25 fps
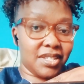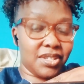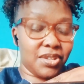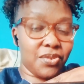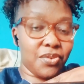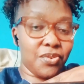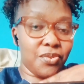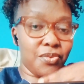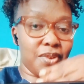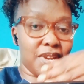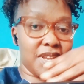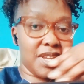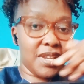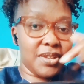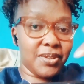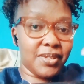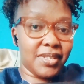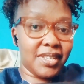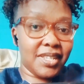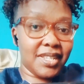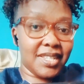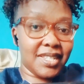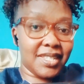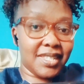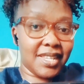who will
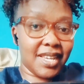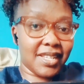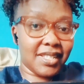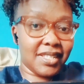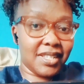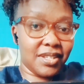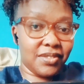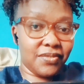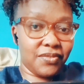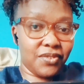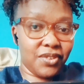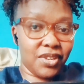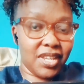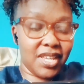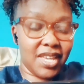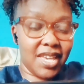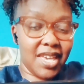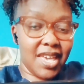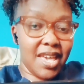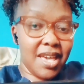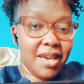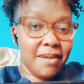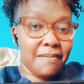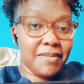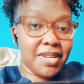use it successfully.
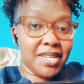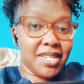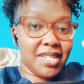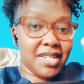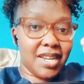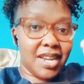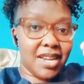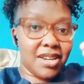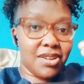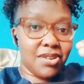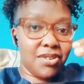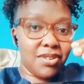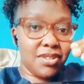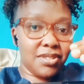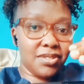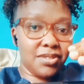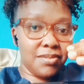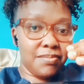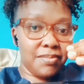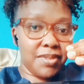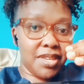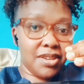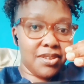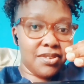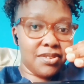But she can also
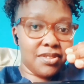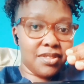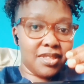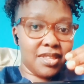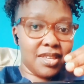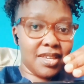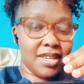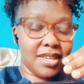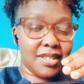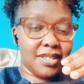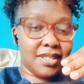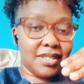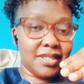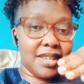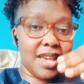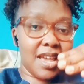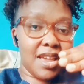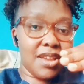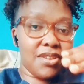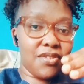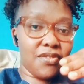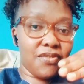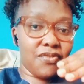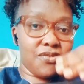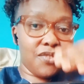be on the
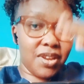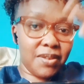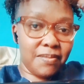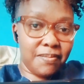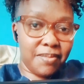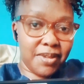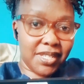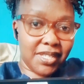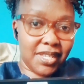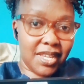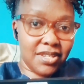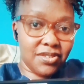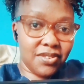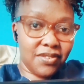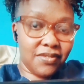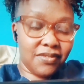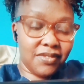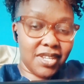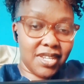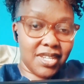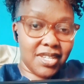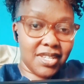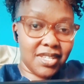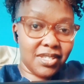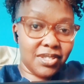side of 1% of
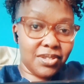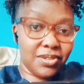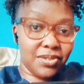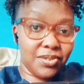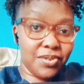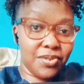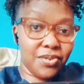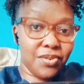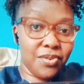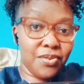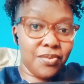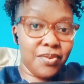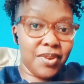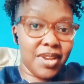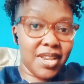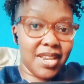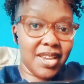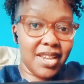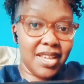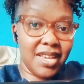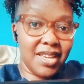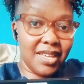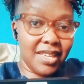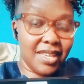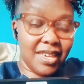ladies who
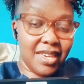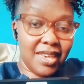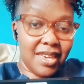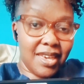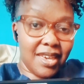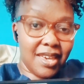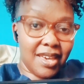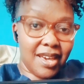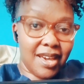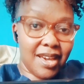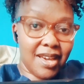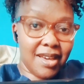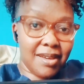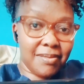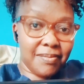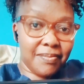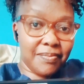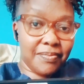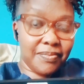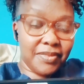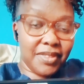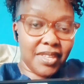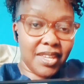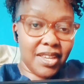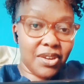will
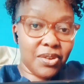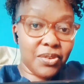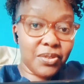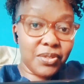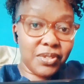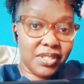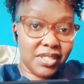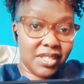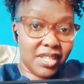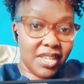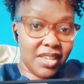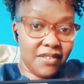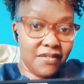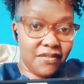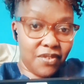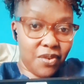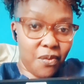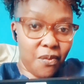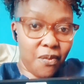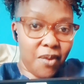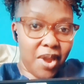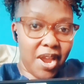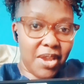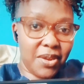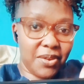conceive
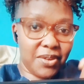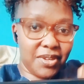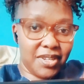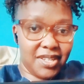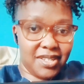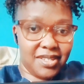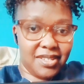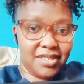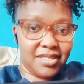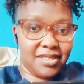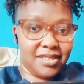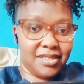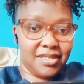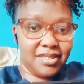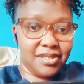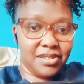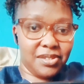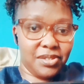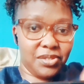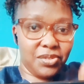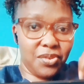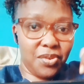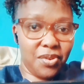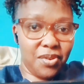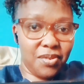while on it.
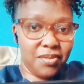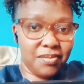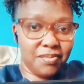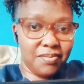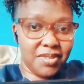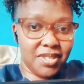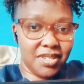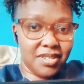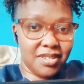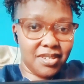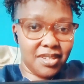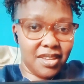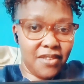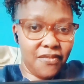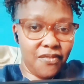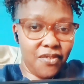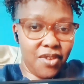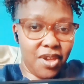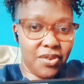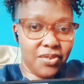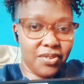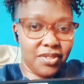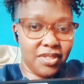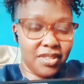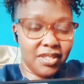So if
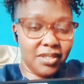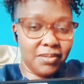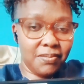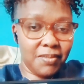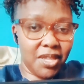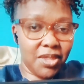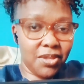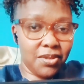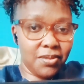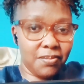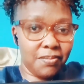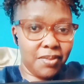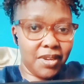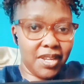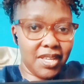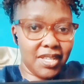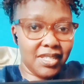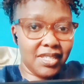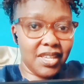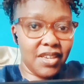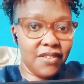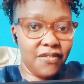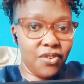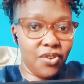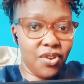you are on this method,
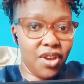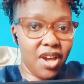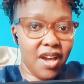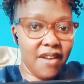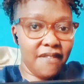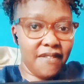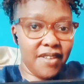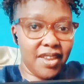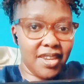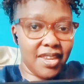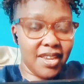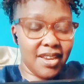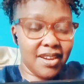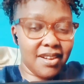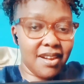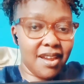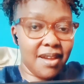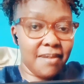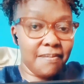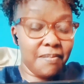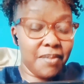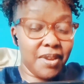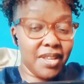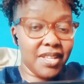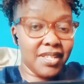please, if you have any
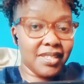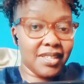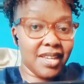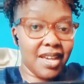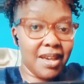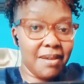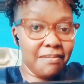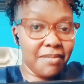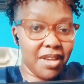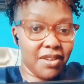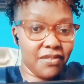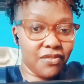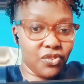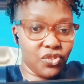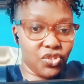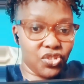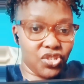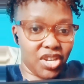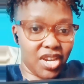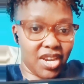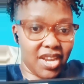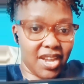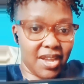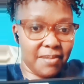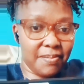cramp, please come back for
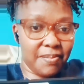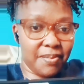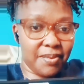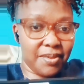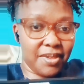checkup.